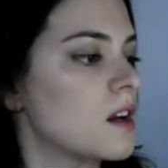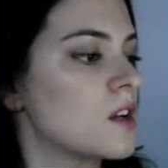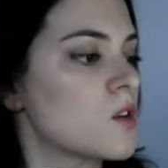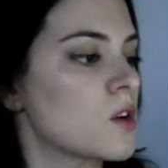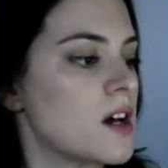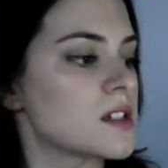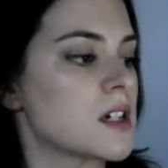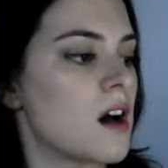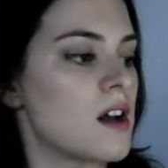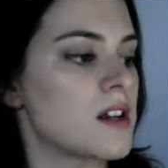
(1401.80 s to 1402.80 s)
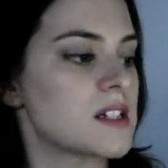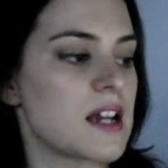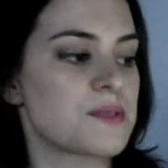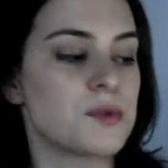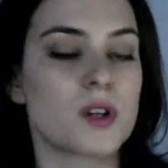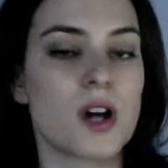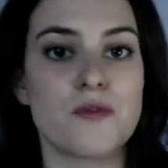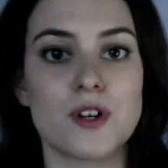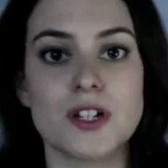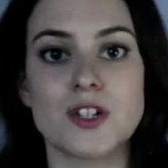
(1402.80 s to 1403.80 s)
Long-lasting undetectable
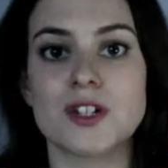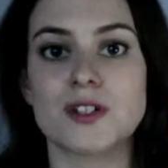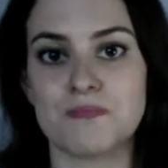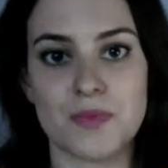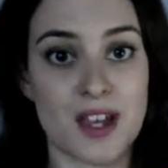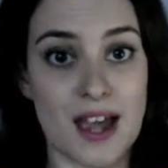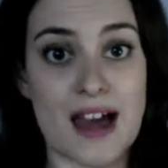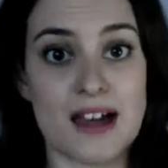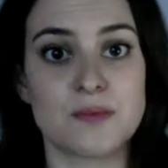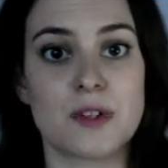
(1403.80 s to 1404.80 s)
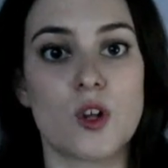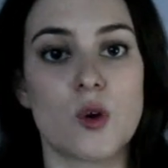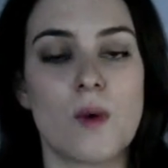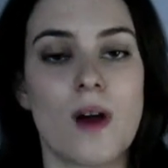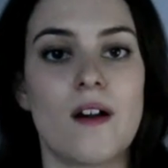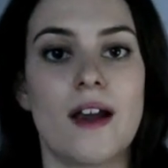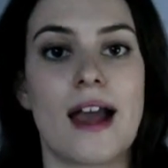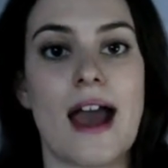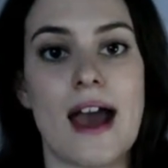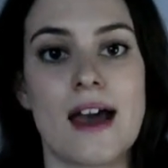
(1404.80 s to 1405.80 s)
coverage. It has been long
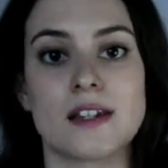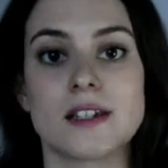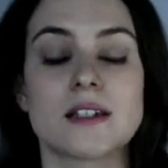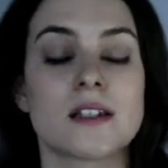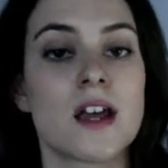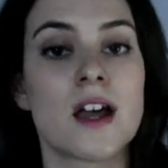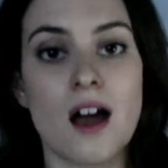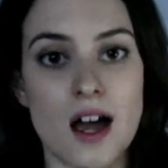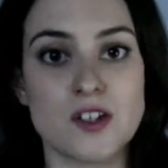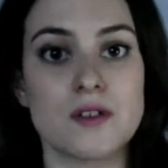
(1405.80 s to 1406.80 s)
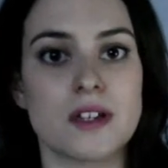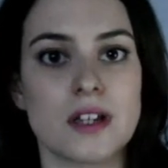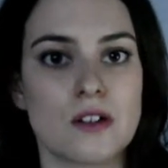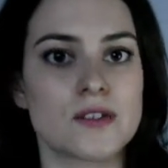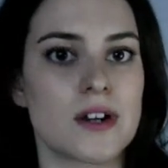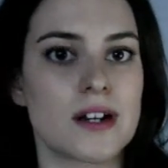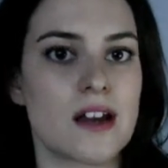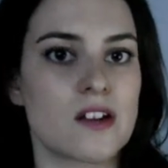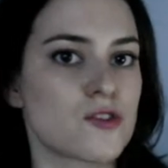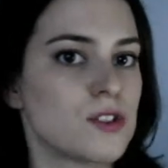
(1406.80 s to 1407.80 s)
wearing and I do think it looks very
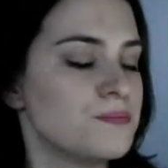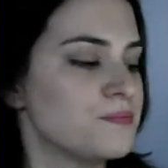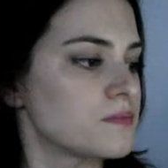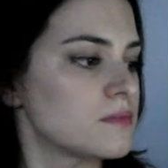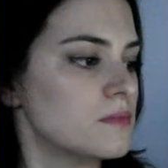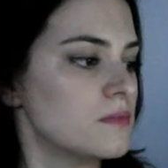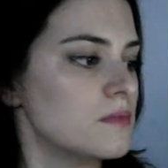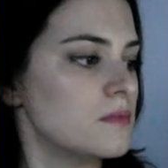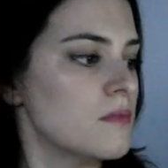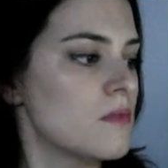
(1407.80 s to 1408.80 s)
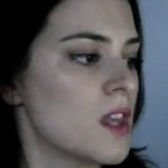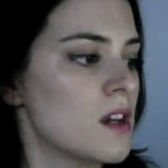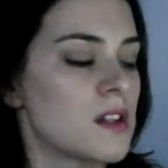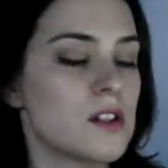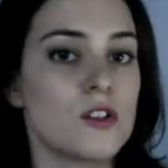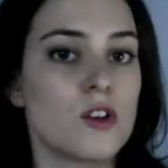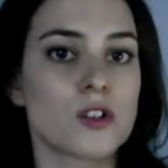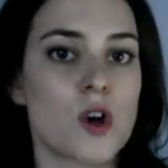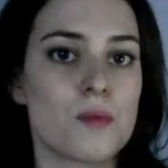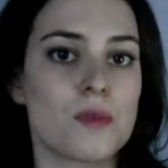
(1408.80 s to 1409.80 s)
natural.
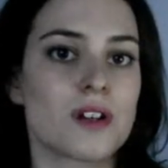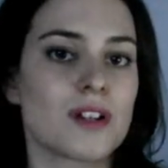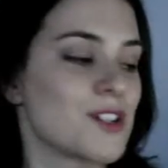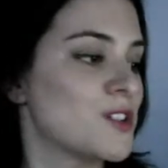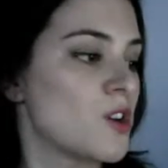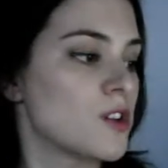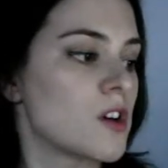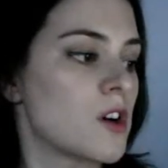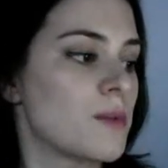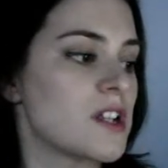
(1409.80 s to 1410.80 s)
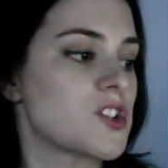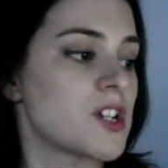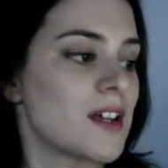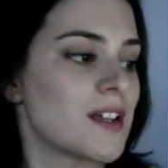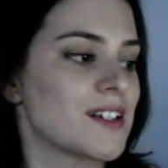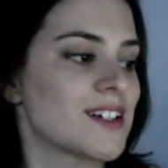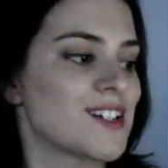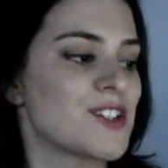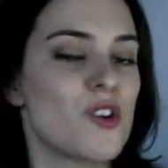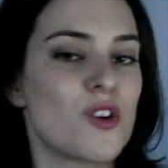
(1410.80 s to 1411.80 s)

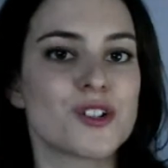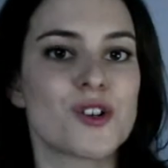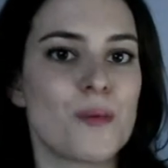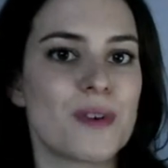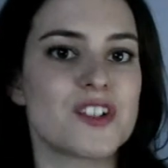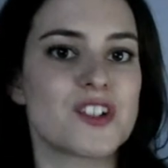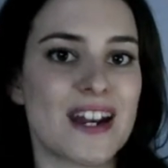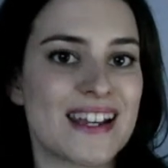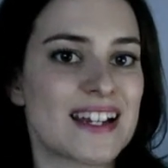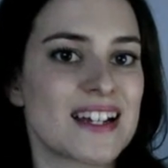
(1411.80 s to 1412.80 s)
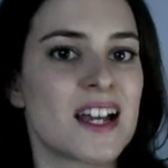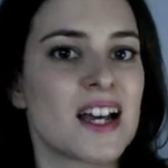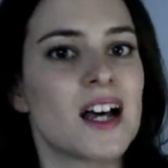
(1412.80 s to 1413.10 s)
Non-comedogenic,